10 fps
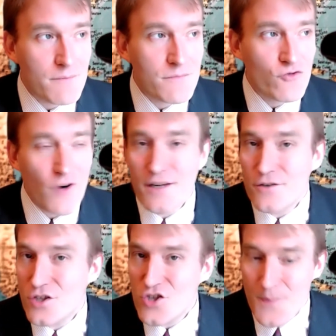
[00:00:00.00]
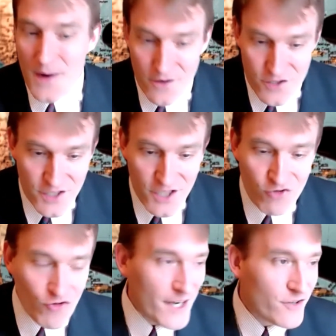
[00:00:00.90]
greater transparency,
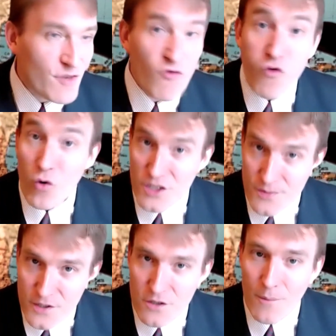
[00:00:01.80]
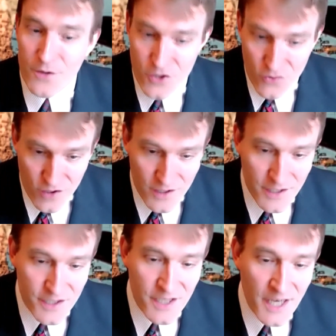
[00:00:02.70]
greater enforcement
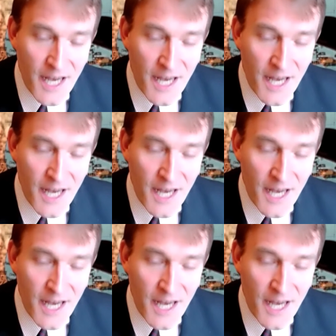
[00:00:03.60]
opportunities,